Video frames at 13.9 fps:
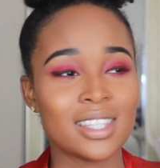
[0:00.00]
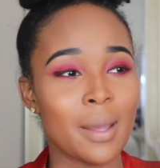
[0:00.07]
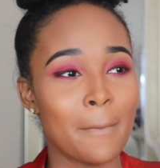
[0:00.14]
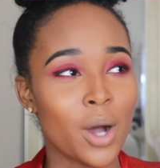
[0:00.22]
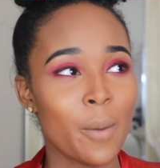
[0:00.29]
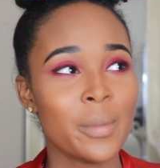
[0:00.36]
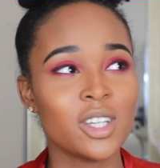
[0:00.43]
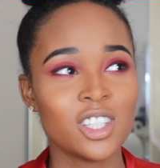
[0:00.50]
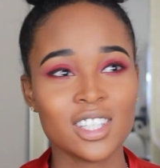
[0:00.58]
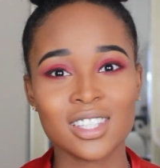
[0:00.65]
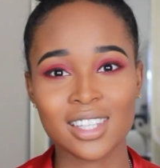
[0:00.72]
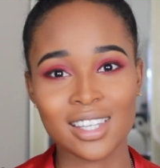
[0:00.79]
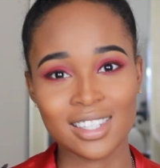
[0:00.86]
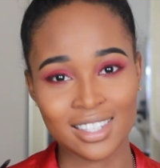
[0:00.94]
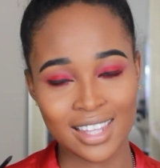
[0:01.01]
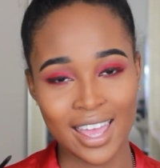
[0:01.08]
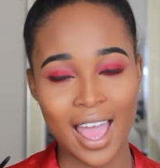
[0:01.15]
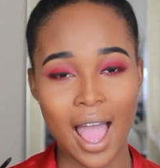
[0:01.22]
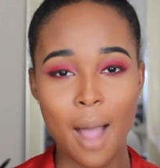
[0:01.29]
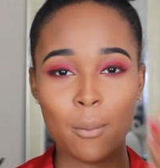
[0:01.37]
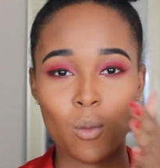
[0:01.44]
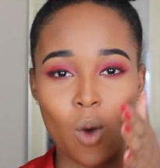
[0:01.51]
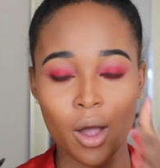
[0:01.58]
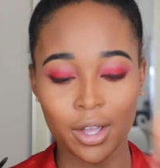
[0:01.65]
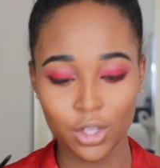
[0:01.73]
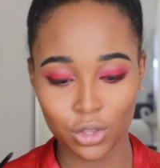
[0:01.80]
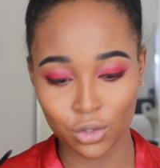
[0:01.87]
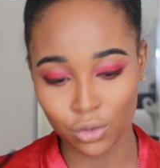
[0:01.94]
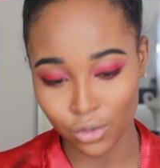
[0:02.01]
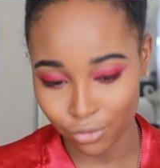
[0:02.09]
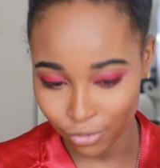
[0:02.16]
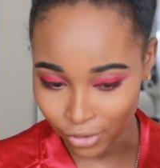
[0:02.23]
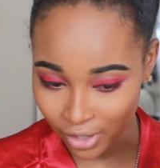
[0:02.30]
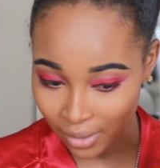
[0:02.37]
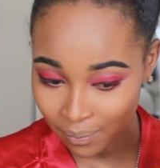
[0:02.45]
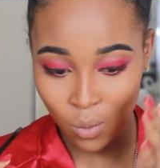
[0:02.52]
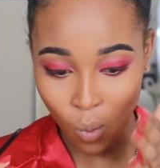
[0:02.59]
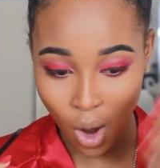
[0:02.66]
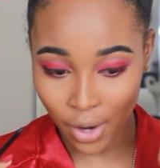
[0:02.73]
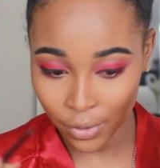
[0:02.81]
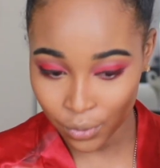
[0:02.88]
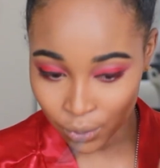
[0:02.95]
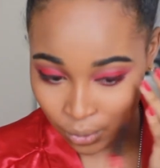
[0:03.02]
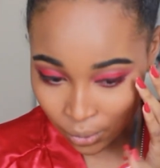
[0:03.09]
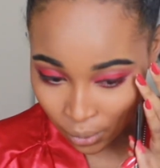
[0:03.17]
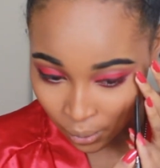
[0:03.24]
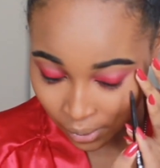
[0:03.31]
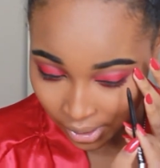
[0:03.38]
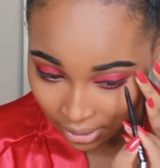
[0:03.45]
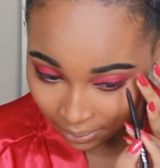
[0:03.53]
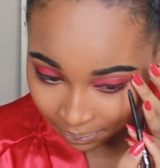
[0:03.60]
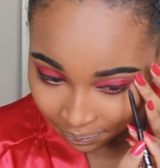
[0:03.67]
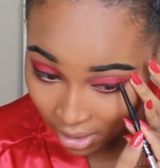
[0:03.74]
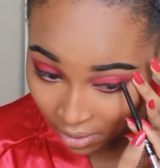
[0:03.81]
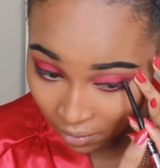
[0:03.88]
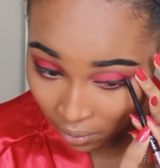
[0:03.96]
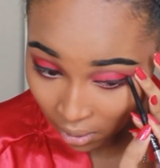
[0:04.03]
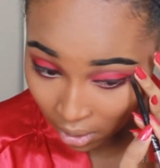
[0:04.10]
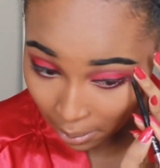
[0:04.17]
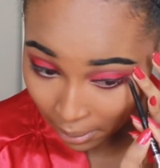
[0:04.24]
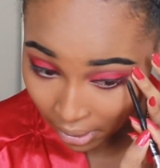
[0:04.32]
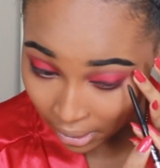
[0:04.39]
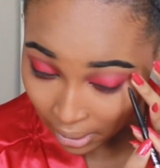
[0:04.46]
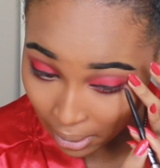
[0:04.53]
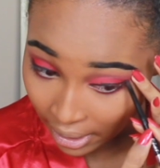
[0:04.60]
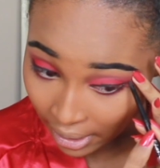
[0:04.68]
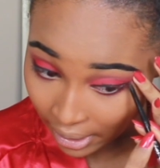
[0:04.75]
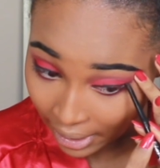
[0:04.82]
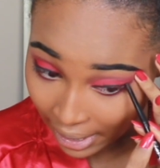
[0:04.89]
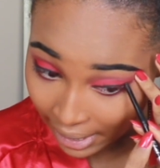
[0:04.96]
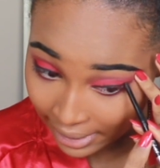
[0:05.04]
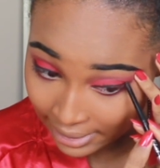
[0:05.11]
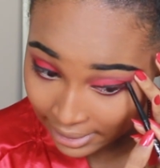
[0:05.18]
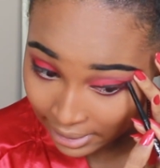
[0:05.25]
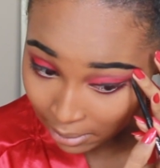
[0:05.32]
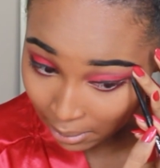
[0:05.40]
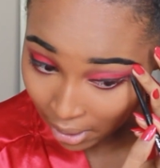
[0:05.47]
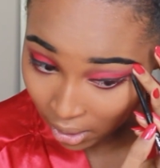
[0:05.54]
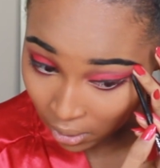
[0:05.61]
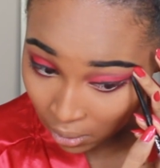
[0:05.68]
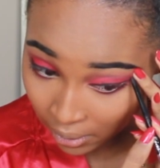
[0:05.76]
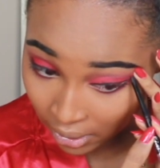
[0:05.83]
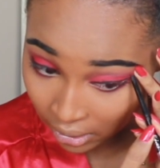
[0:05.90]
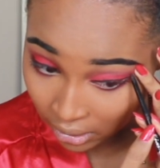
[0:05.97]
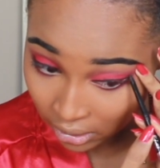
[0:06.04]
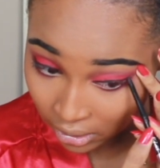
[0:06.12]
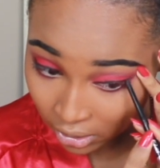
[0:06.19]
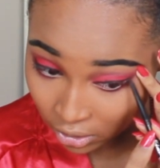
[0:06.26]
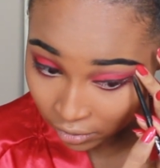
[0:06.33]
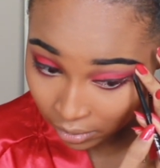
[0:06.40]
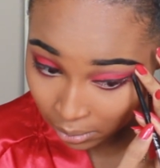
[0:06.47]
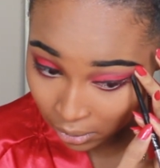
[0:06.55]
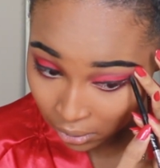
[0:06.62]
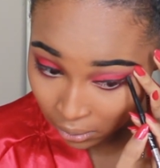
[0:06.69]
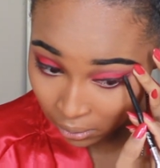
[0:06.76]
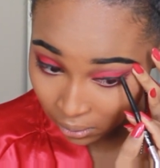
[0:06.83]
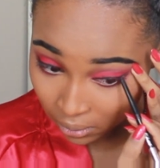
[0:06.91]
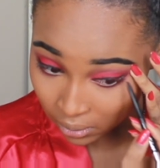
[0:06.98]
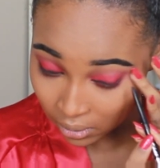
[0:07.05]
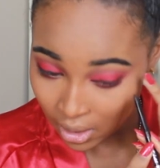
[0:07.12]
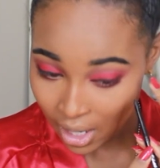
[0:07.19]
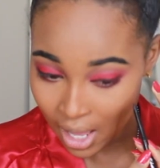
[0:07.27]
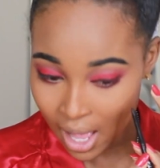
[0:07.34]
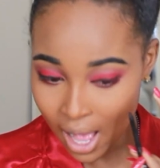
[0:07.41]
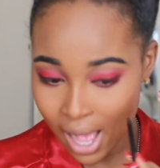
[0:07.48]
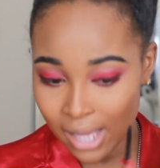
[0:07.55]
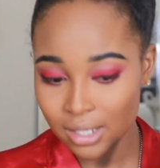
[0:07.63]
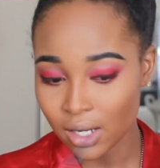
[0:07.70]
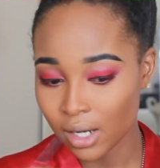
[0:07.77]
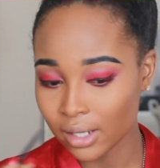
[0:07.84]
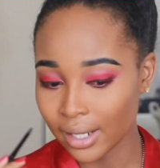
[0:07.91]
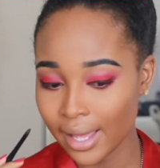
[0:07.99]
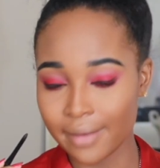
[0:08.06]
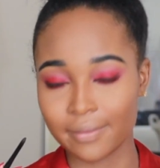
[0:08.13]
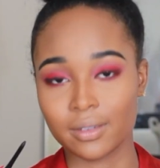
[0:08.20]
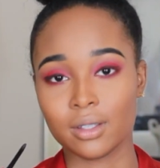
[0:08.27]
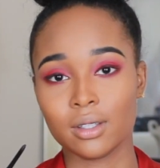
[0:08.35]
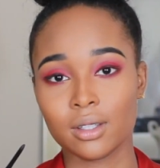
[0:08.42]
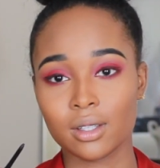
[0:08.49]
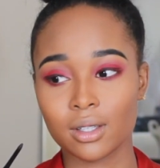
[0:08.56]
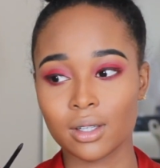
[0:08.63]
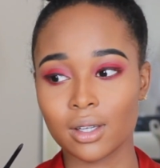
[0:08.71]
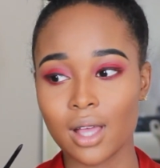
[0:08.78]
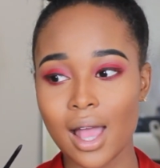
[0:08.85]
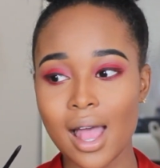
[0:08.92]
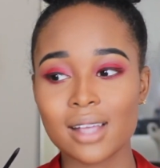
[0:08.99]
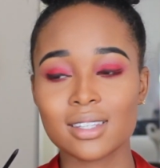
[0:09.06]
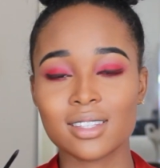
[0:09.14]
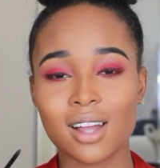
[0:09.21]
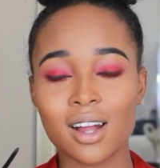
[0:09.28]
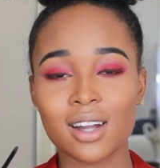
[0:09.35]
The moment she says that, I'm walking through the doors of Walmart, and I see my old English teacher from school. I started laughing. I